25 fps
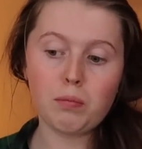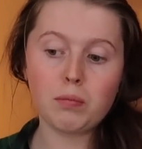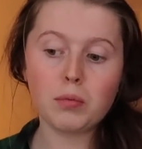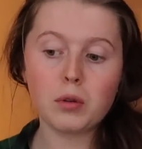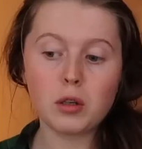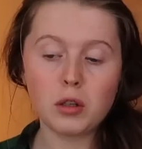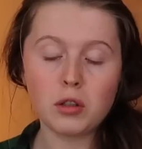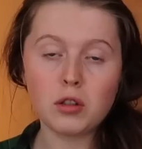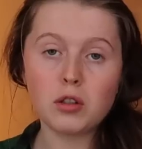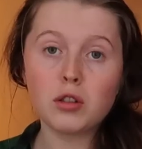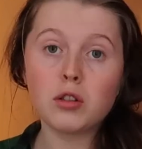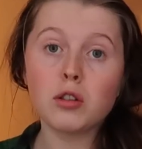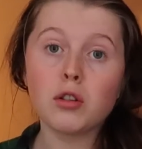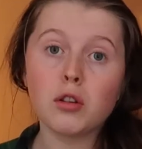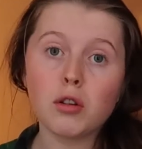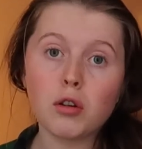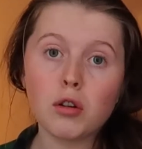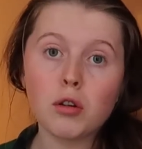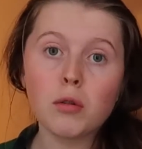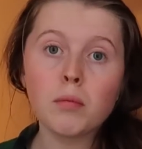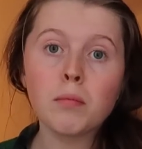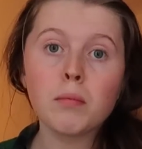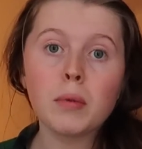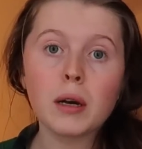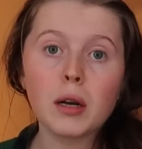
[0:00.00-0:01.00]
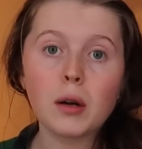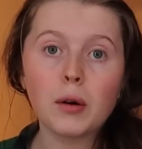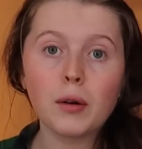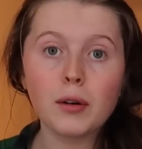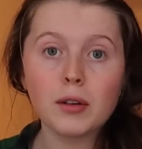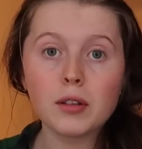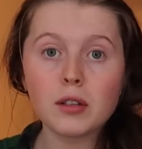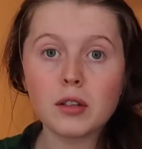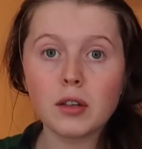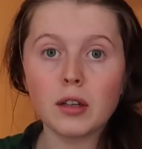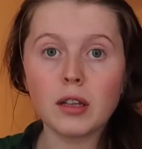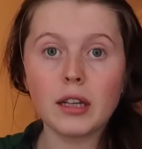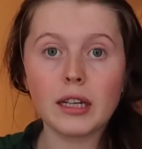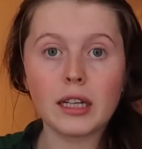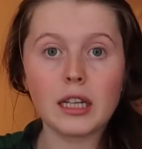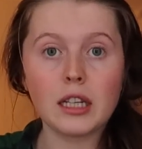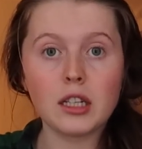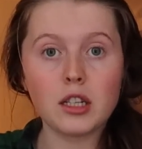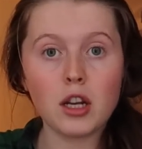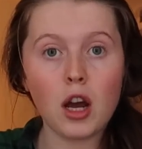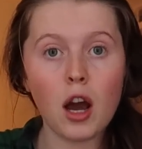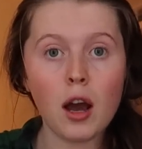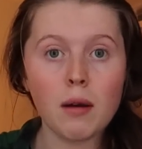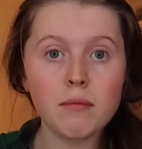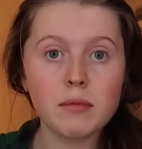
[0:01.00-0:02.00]
consume, but also, like, in
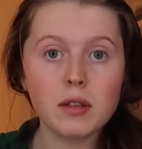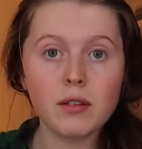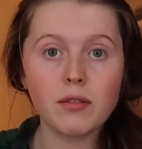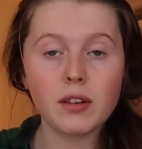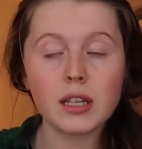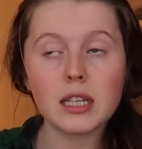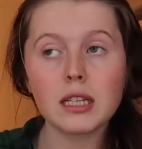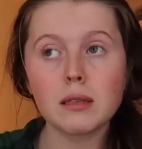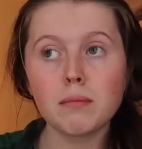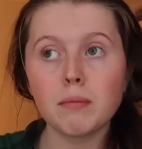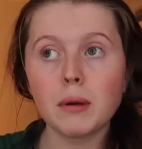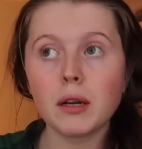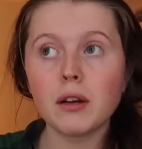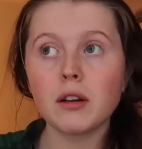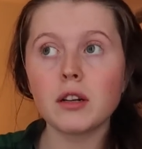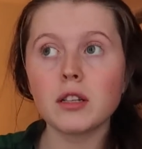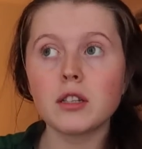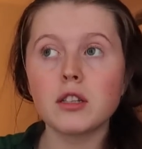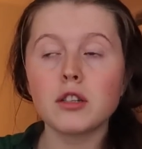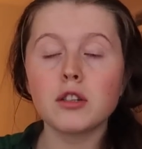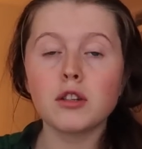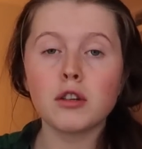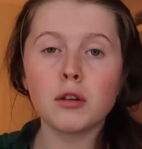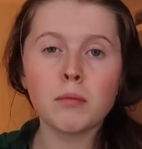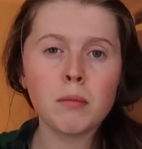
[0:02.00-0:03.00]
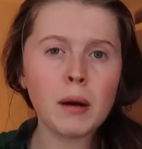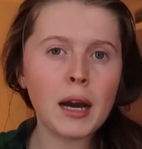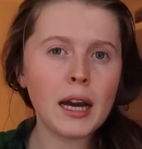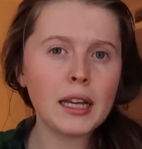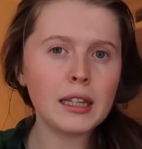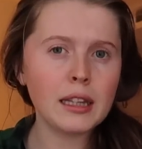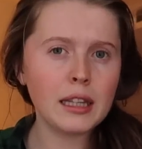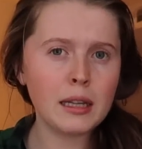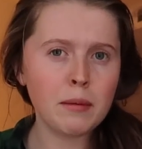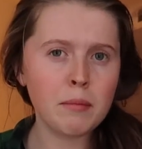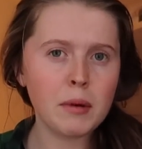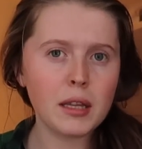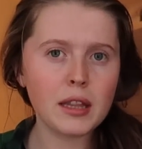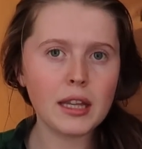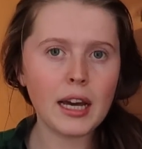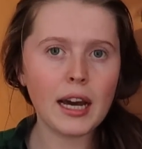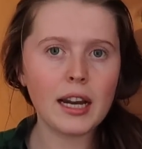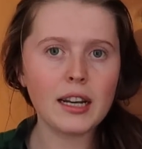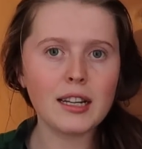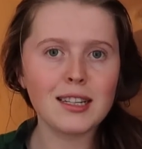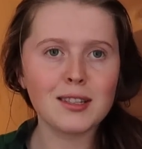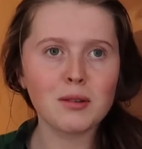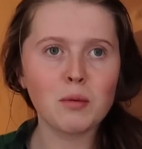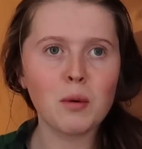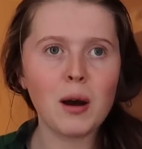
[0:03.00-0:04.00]
terms of experiences, you might limit
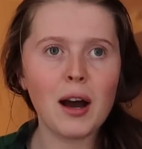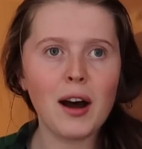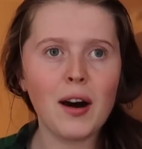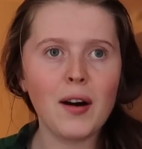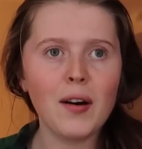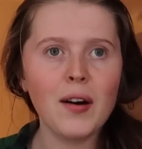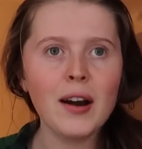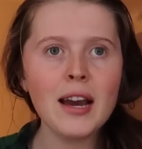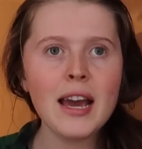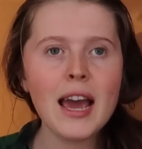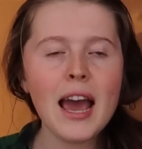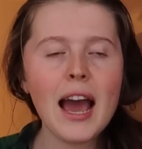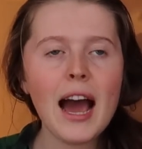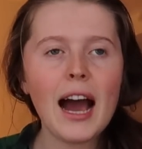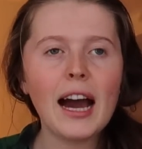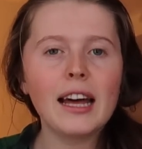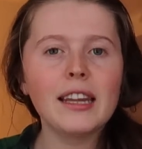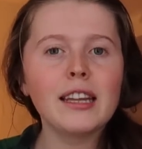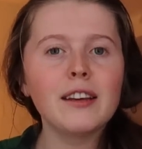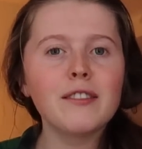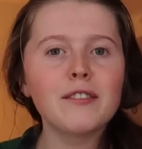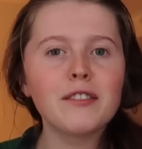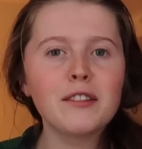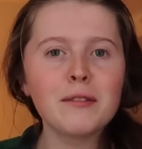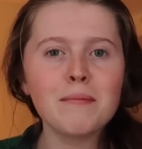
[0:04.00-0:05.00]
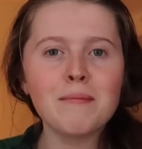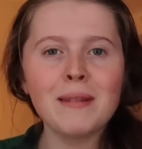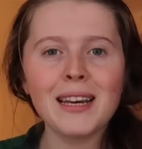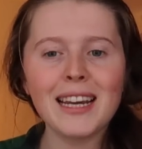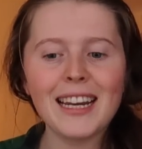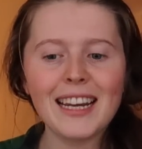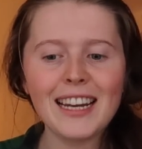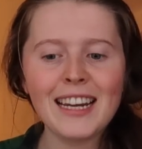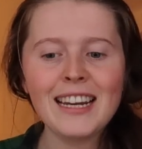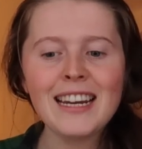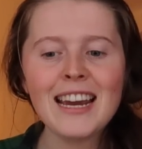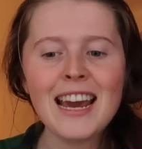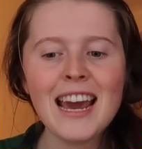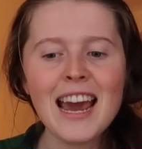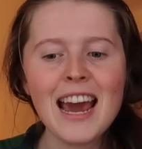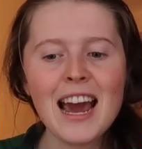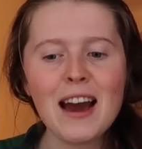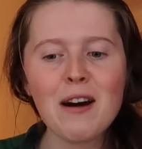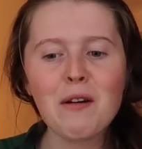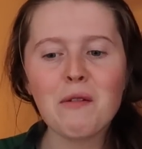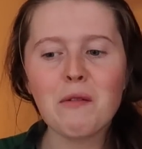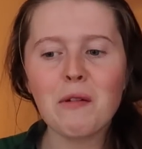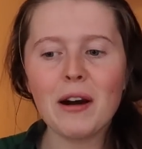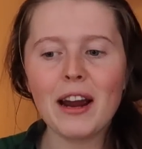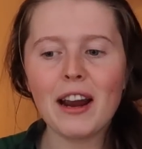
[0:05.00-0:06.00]
that as well. And then for me,
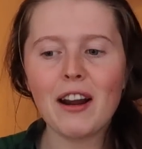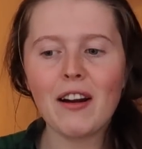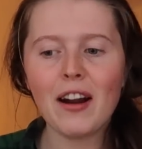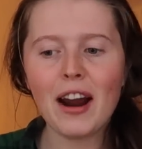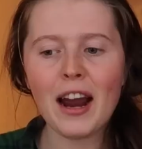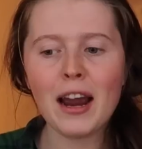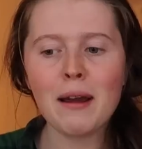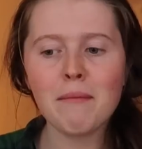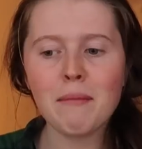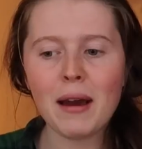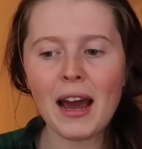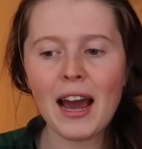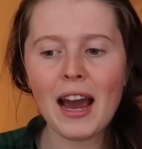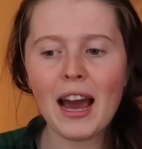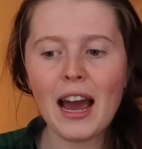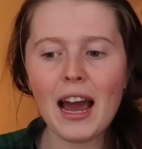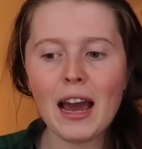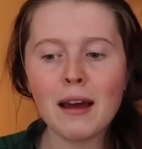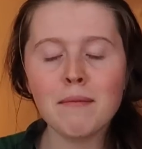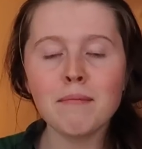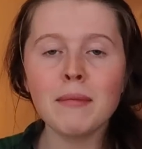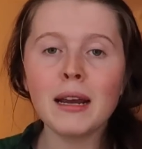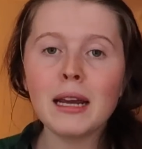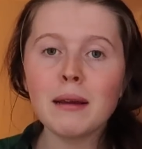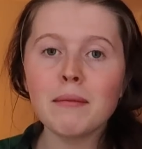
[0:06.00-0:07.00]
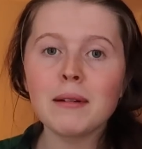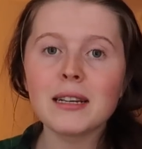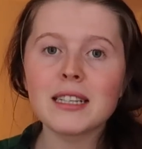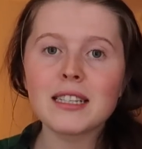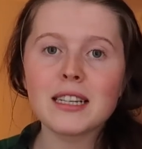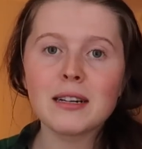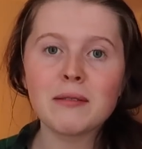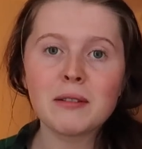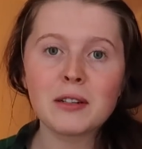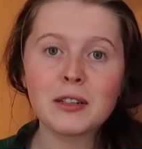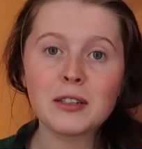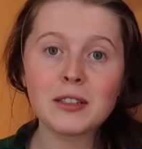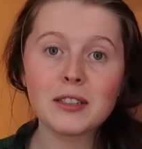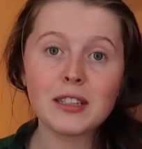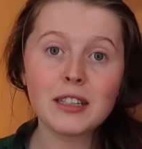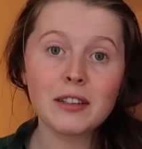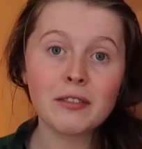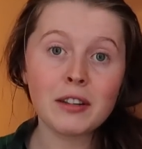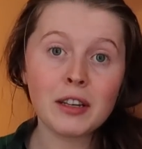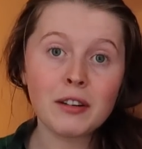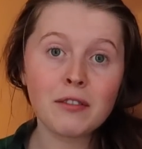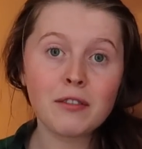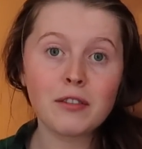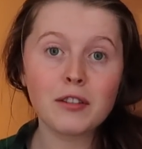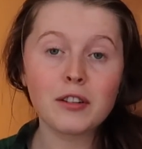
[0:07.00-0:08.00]
where I'm at, and maybe someone who's
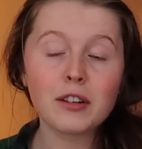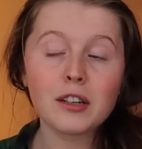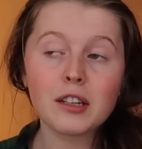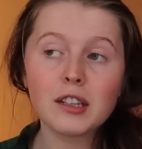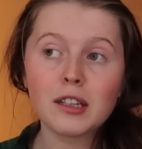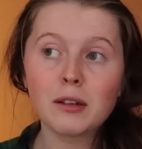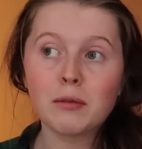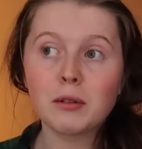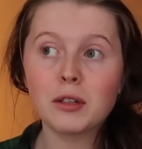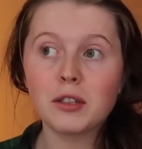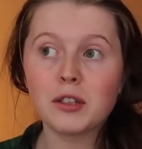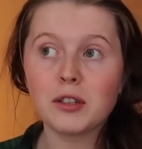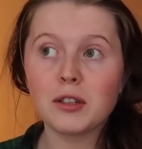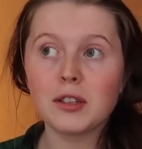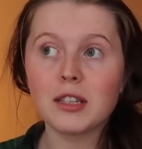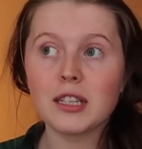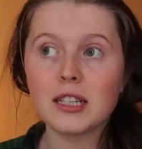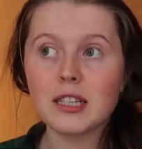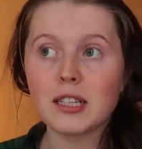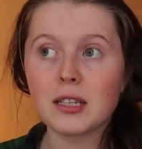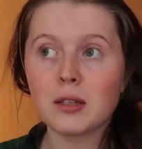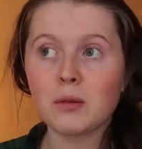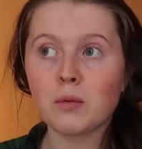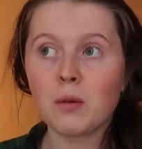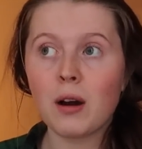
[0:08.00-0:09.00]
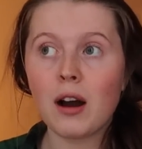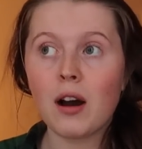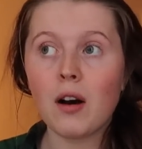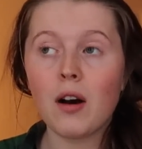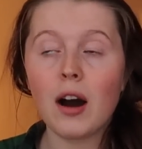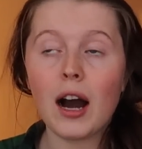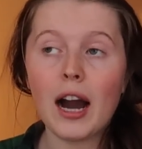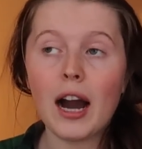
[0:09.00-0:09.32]
living frugally would do this as well,